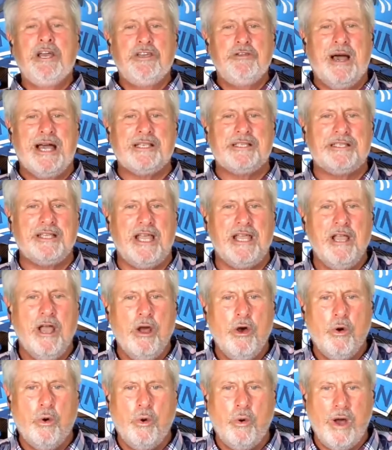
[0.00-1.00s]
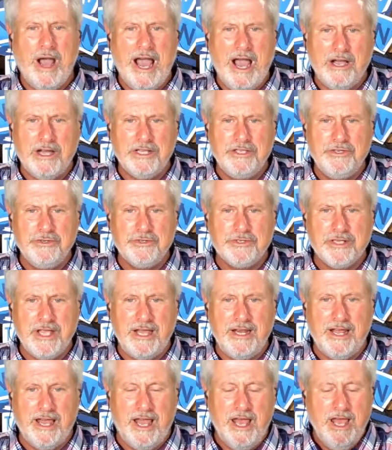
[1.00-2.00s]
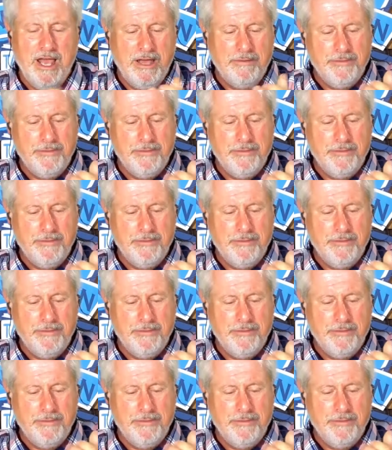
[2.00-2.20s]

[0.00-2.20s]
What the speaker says: You might say, well, how can you say that?